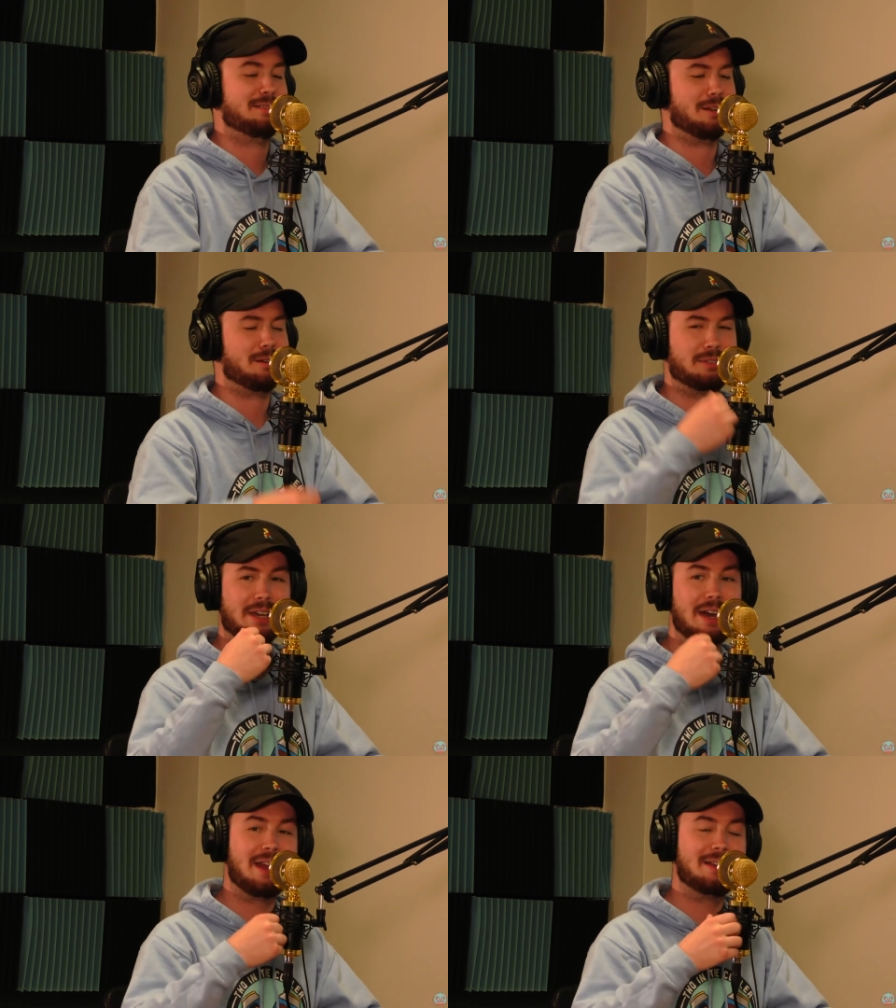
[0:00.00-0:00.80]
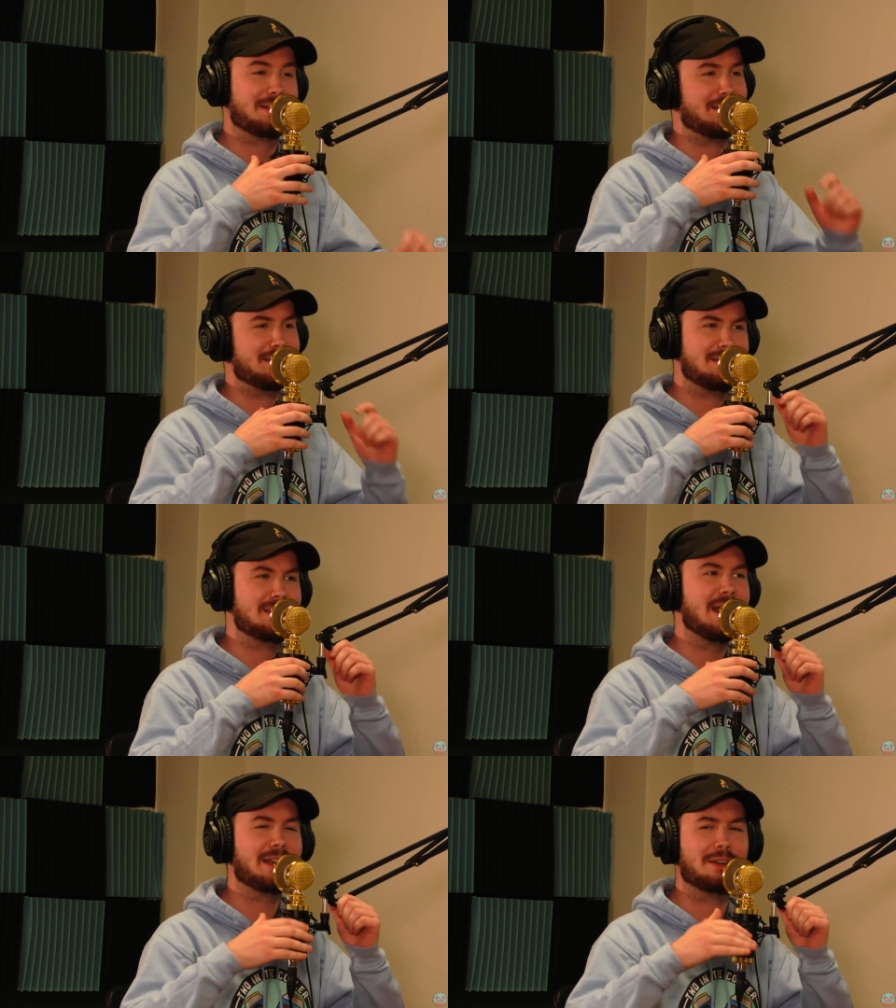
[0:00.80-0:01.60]
Oh God, I
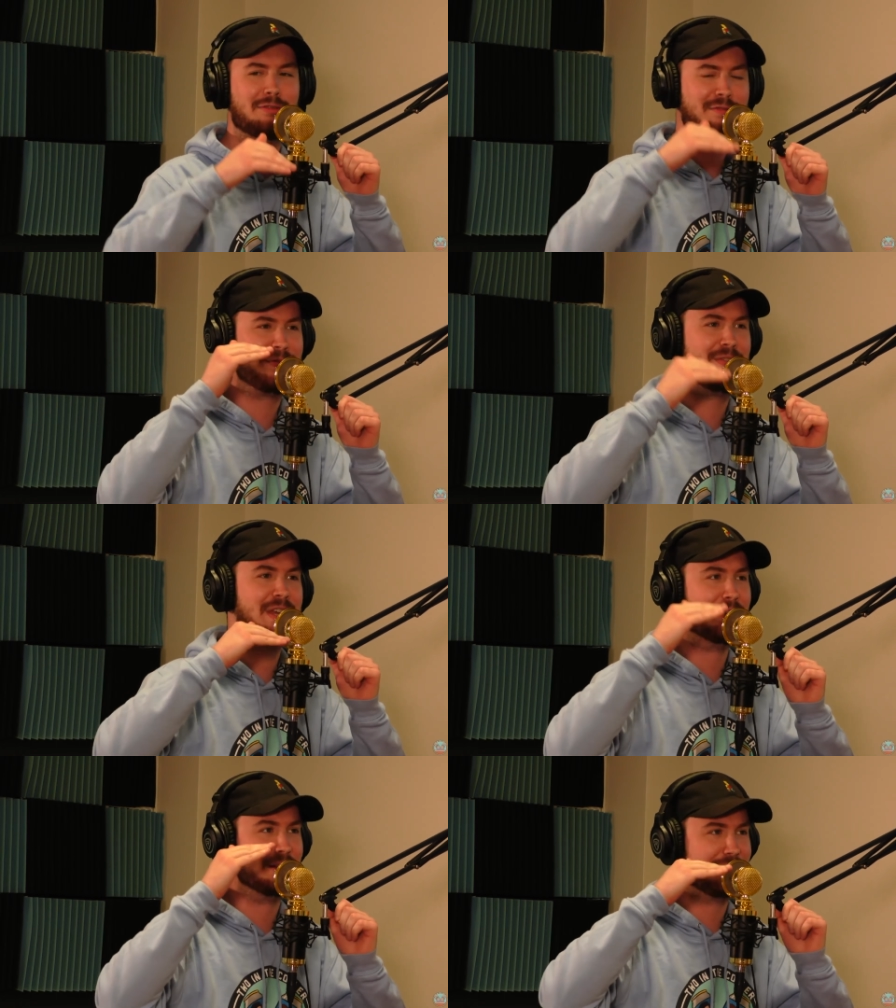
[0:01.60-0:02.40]
could feel